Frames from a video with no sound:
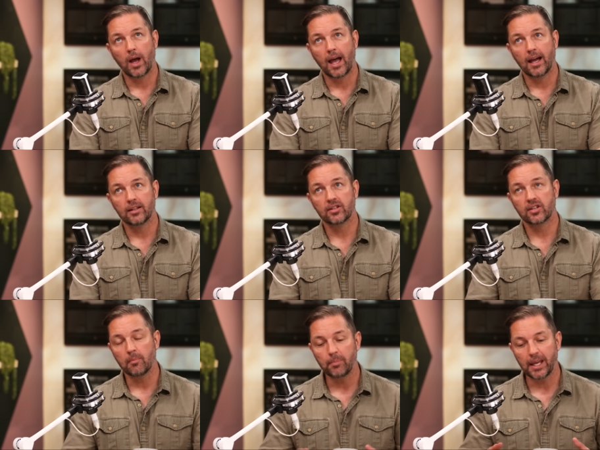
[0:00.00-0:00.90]
had
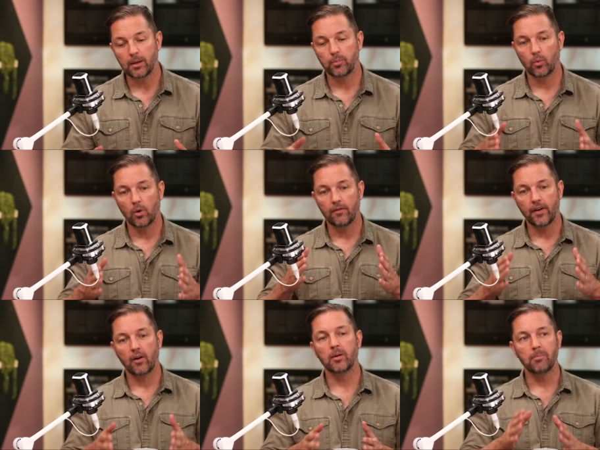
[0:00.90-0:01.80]
some people were
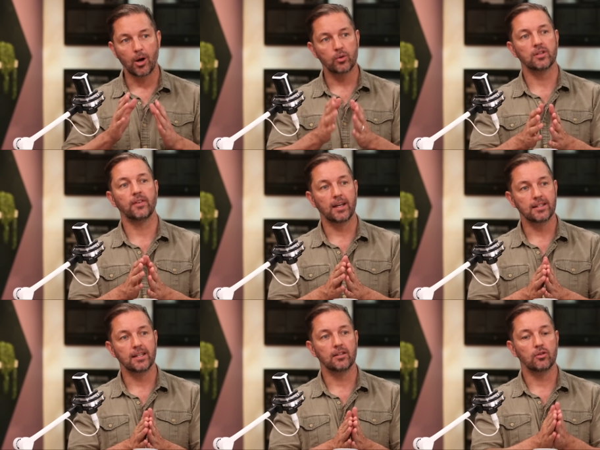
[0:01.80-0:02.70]
very
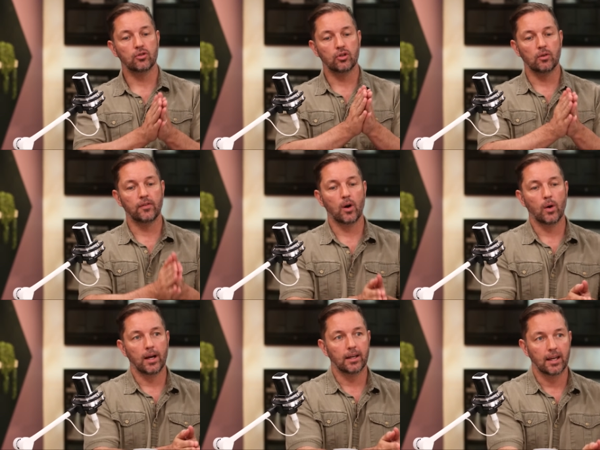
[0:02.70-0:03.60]
motivated to
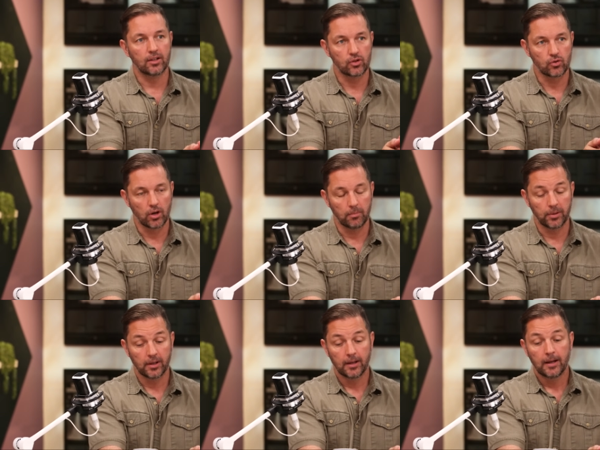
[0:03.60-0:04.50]
vote against Trump.